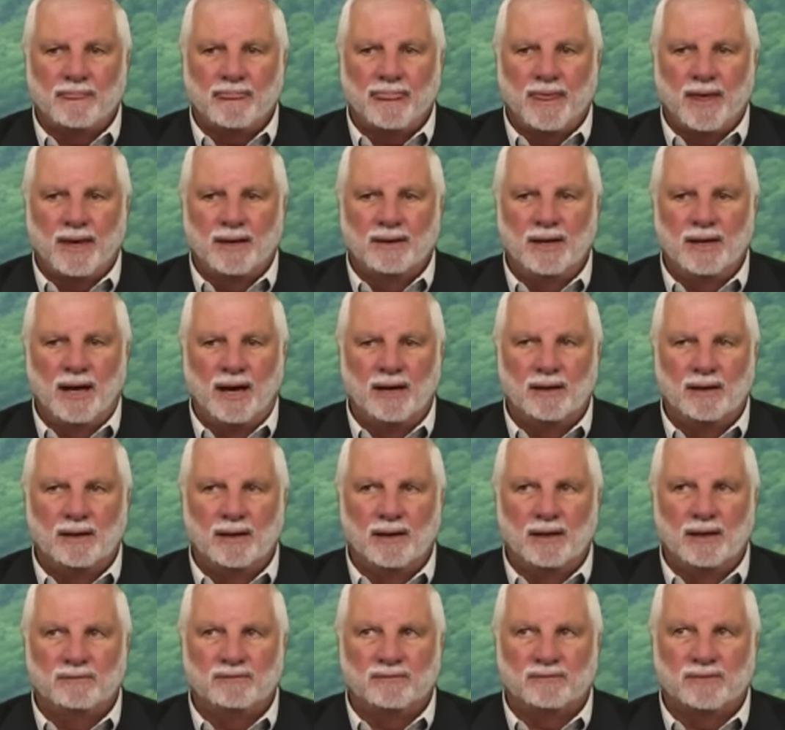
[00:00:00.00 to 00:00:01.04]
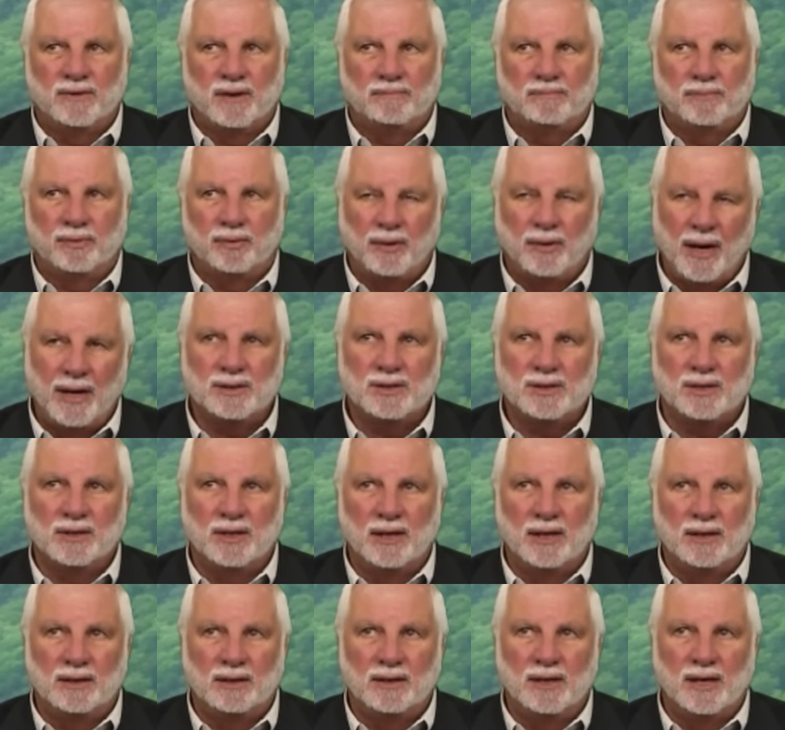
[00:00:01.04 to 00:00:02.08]
Now, if the
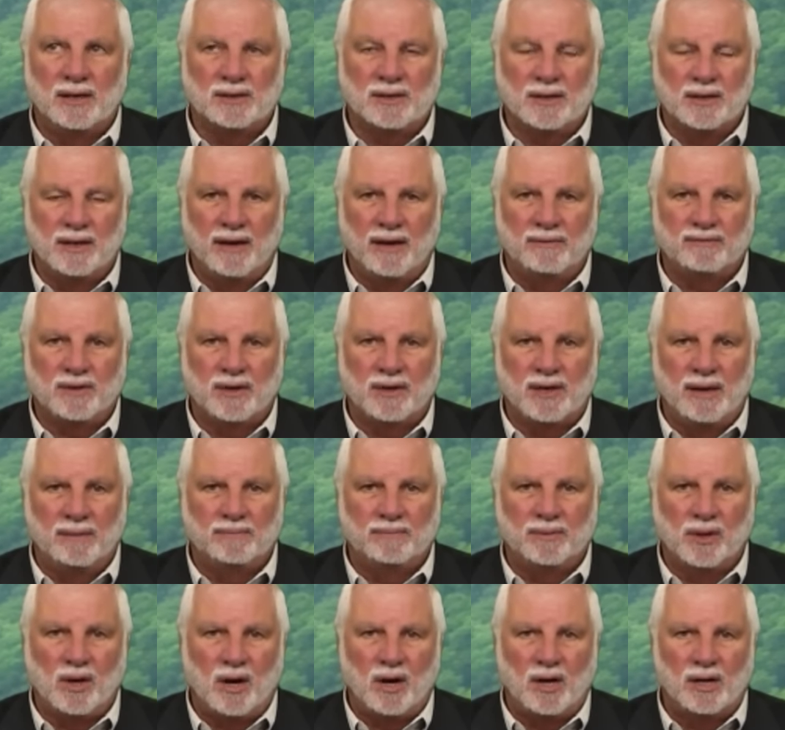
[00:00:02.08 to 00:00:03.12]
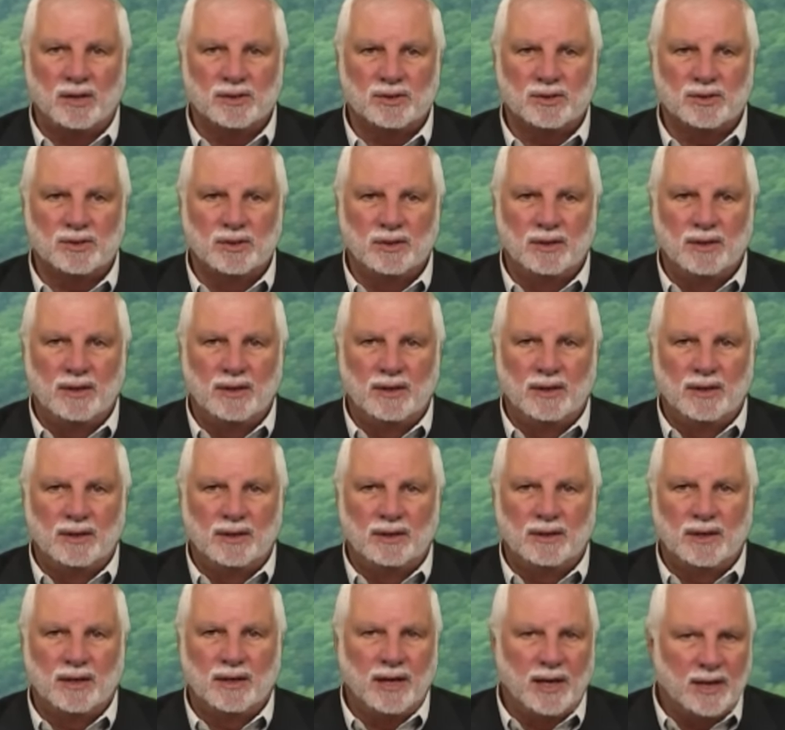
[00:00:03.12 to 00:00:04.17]
president doesn't have to keep laws
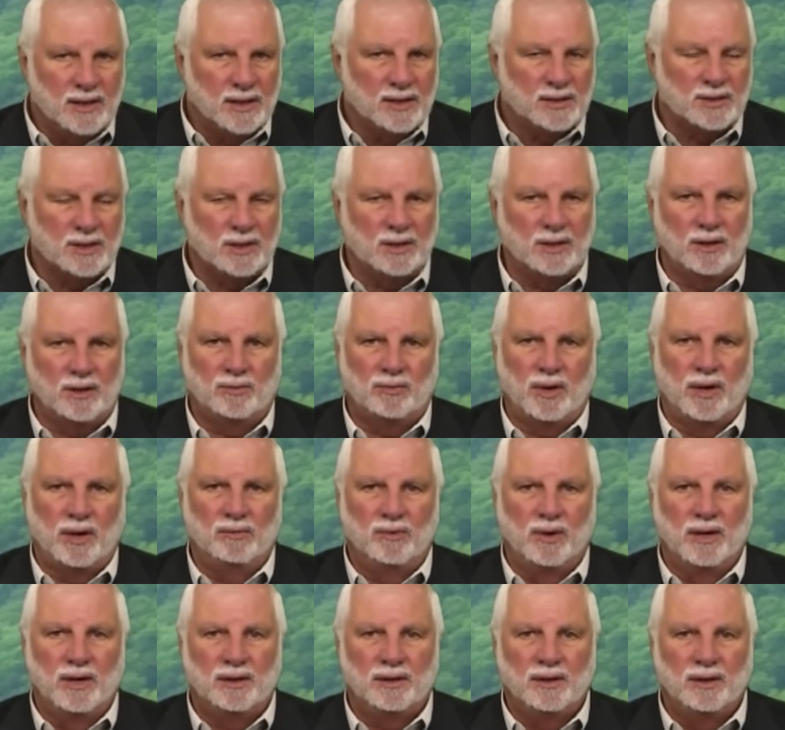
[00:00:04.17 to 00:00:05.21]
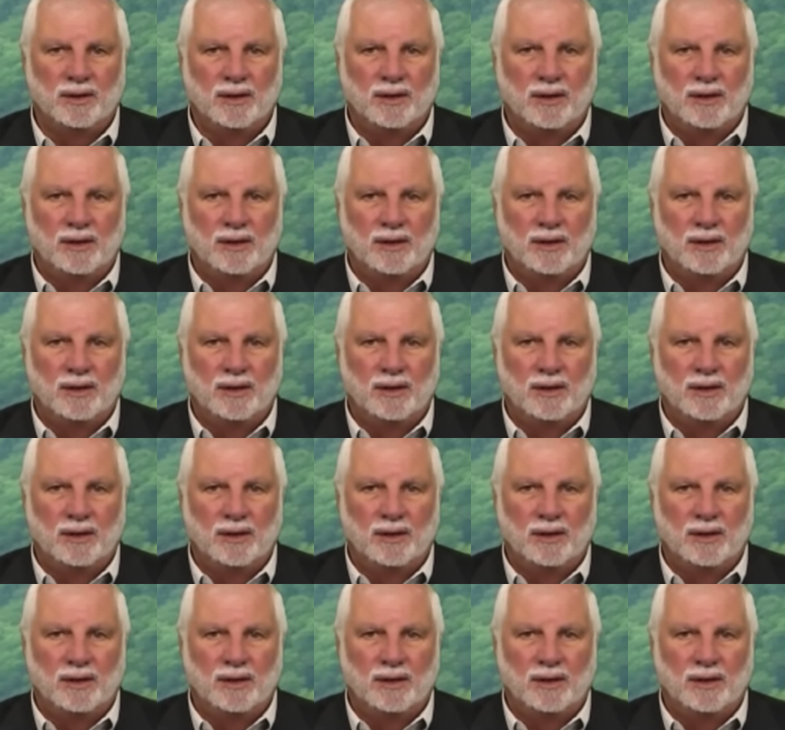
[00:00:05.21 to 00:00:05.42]
that he doesn't agree with,